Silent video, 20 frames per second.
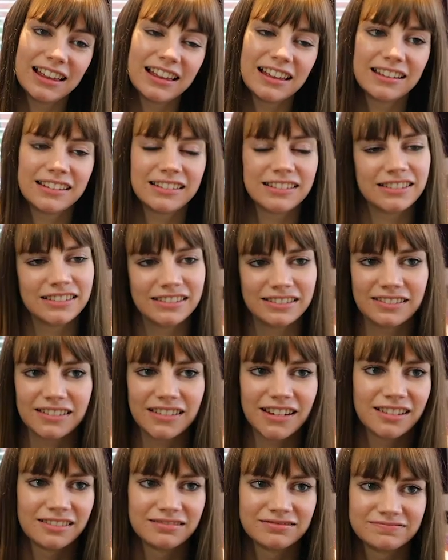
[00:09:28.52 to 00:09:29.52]
Um,
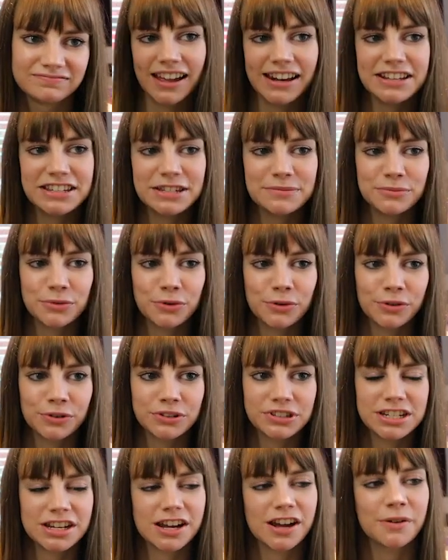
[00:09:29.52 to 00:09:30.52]
no. I need some
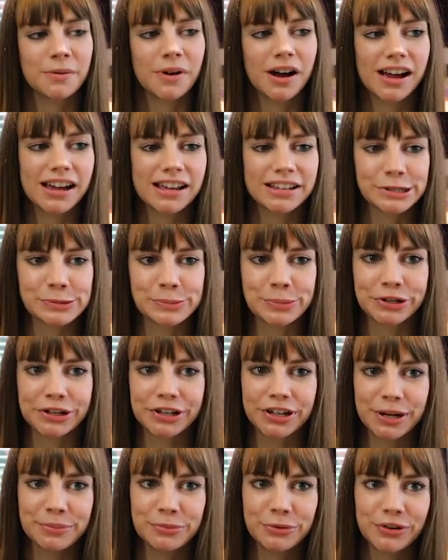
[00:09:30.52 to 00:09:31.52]
more DIYs,
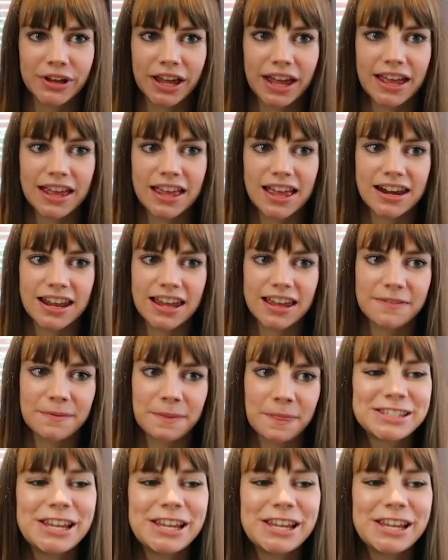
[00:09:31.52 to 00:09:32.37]
but I'm not getting any.